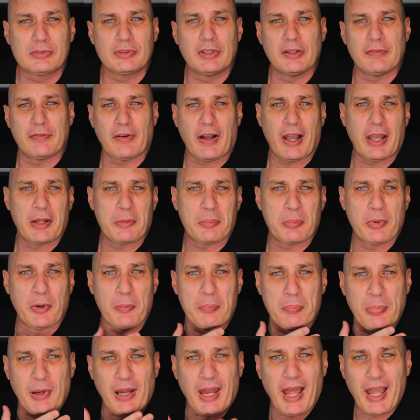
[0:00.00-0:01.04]
if I
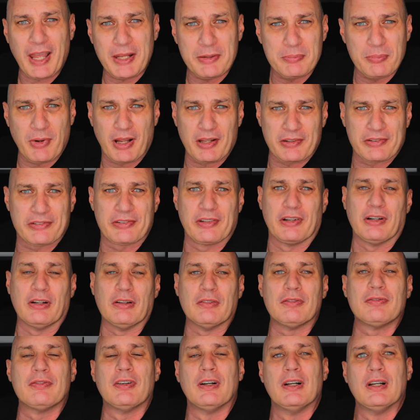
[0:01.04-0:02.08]
applied
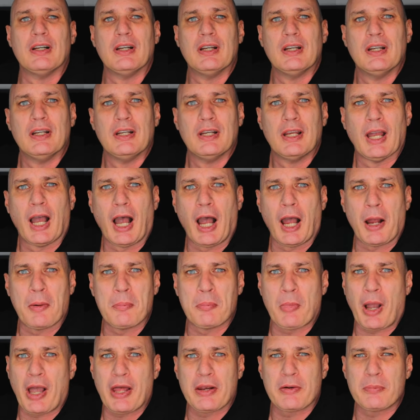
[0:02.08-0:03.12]
myself, I
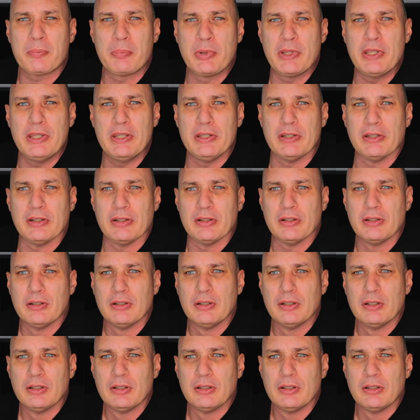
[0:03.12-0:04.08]
might have been